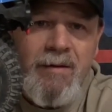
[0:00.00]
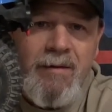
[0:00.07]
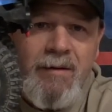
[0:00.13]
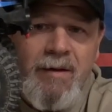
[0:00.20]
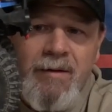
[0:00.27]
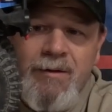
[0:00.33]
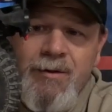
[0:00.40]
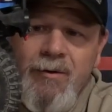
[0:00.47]

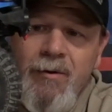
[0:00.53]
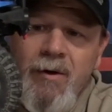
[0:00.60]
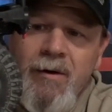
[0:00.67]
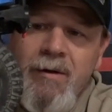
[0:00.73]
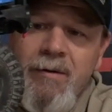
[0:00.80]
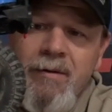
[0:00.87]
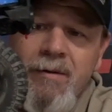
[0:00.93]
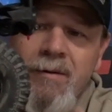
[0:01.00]
the
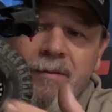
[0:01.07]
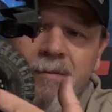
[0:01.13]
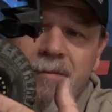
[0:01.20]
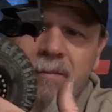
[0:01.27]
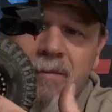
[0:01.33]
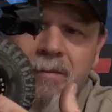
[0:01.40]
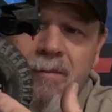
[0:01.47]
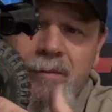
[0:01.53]
Endura
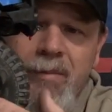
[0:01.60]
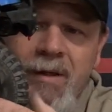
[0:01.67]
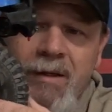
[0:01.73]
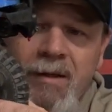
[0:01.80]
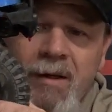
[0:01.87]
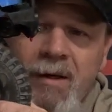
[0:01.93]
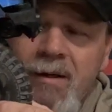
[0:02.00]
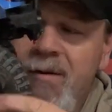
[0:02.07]

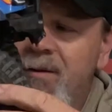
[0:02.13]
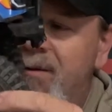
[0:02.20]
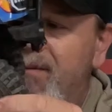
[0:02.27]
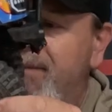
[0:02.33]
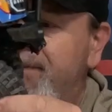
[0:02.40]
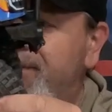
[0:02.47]
bead locks,